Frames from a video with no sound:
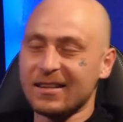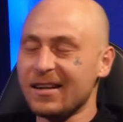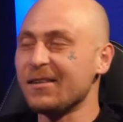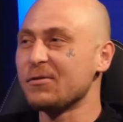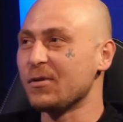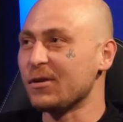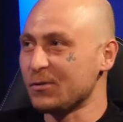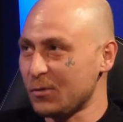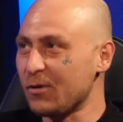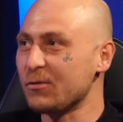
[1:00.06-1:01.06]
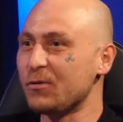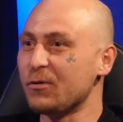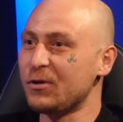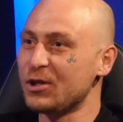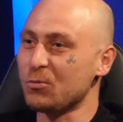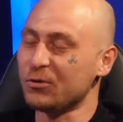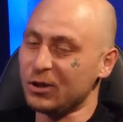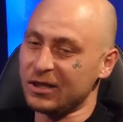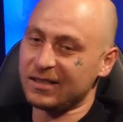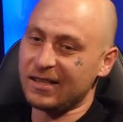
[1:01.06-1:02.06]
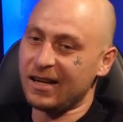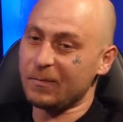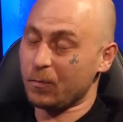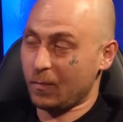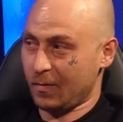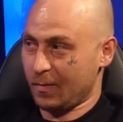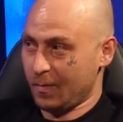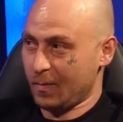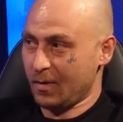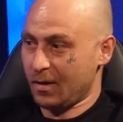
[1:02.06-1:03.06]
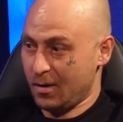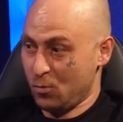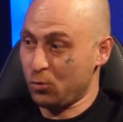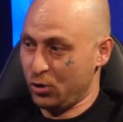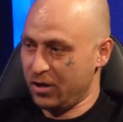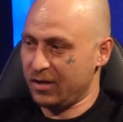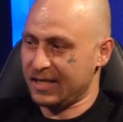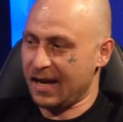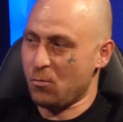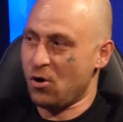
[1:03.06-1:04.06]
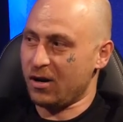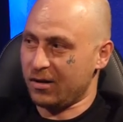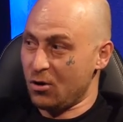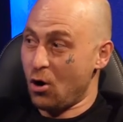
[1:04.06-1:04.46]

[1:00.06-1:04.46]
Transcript: Well, I finished my verse and that. And we were sharing the same mic.